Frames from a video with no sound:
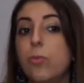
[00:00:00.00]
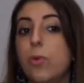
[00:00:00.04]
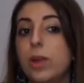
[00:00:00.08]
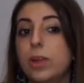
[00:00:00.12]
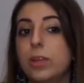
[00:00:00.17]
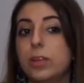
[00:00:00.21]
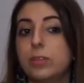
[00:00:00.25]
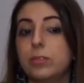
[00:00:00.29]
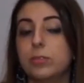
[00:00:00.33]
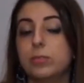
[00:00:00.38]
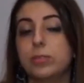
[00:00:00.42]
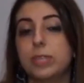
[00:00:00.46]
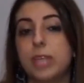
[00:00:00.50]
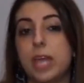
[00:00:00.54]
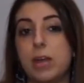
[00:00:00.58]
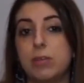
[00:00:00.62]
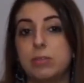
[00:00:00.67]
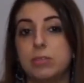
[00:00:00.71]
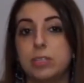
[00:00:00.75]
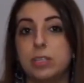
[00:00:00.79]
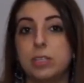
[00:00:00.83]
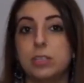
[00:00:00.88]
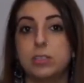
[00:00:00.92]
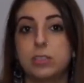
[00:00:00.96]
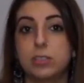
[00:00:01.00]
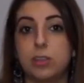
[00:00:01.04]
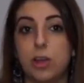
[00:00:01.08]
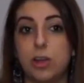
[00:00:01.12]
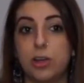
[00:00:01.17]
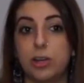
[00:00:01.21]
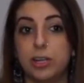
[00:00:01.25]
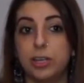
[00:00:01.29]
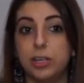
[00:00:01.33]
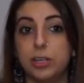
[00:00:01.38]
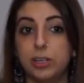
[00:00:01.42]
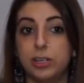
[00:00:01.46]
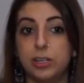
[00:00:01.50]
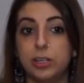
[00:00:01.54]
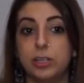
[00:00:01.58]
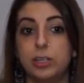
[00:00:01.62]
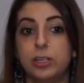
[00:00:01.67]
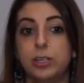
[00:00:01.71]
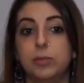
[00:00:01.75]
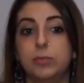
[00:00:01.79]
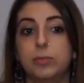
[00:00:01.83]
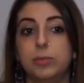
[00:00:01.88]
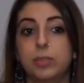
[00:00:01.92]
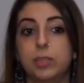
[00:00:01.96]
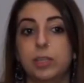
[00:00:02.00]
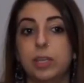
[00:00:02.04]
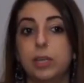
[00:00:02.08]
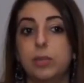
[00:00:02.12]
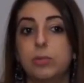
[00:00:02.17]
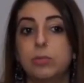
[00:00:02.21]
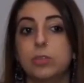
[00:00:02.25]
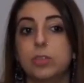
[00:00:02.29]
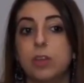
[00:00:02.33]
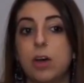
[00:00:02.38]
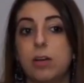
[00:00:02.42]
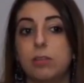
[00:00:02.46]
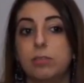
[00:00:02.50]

When counting started, it was